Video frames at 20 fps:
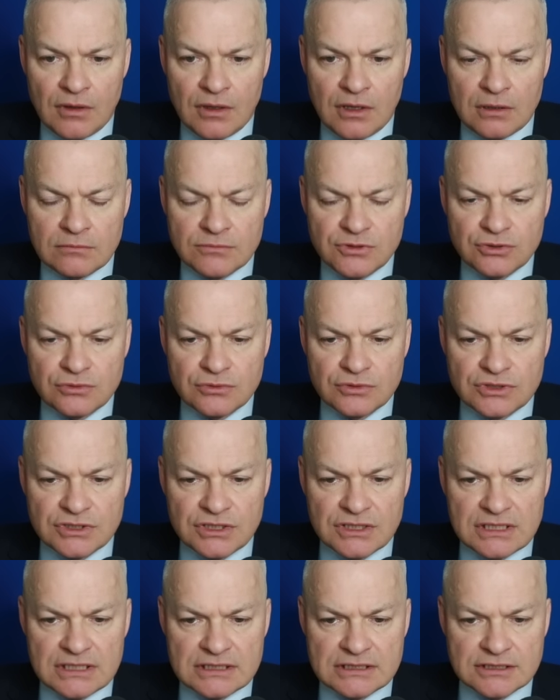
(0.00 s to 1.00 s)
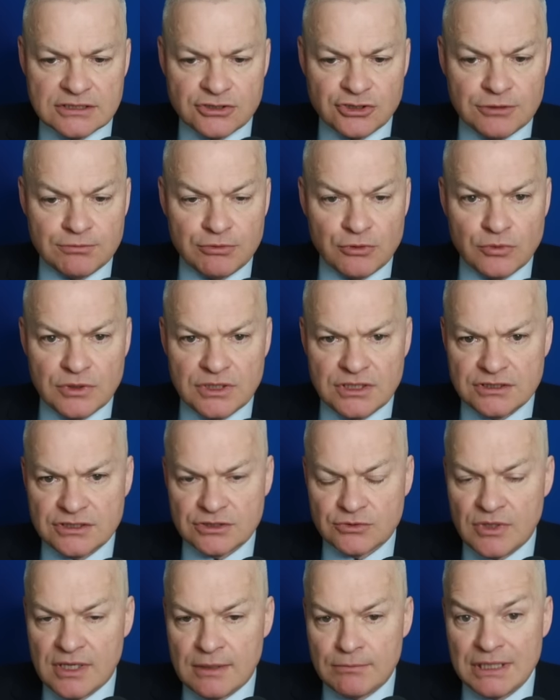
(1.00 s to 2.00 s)
I'm drawn to this triple word
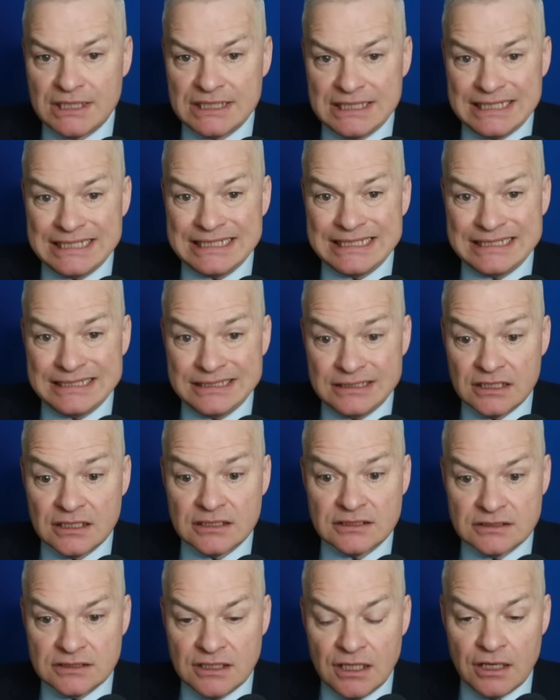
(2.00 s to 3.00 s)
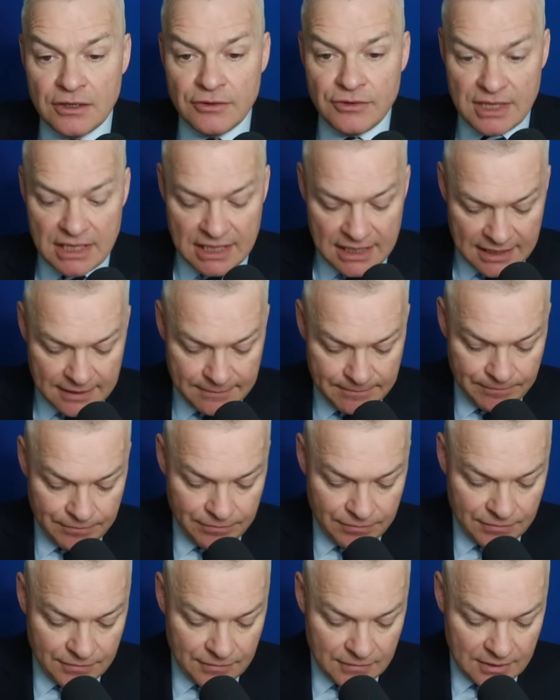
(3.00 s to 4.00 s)
square. My E does go there.
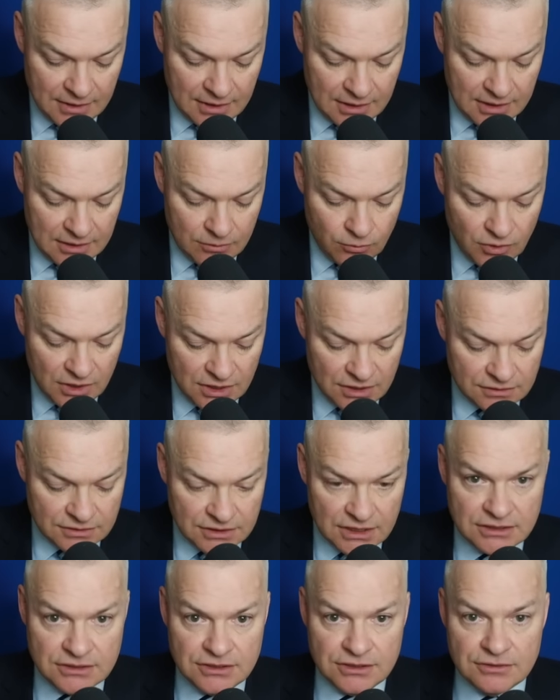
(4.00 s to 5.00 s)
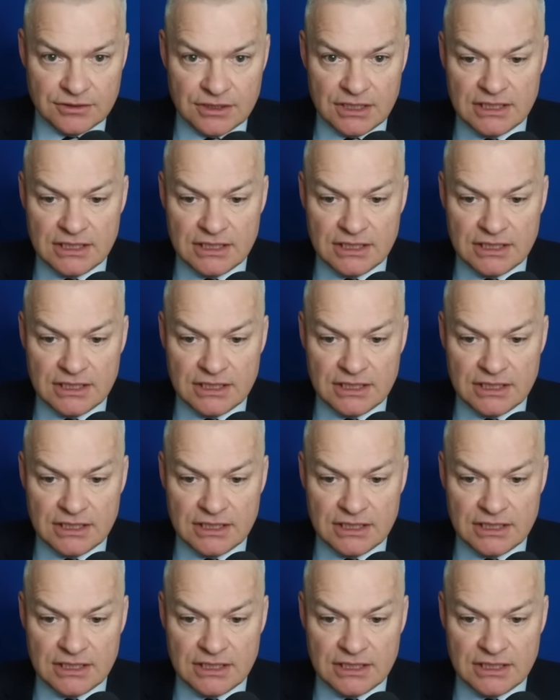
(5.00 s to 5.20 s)
And why don't I do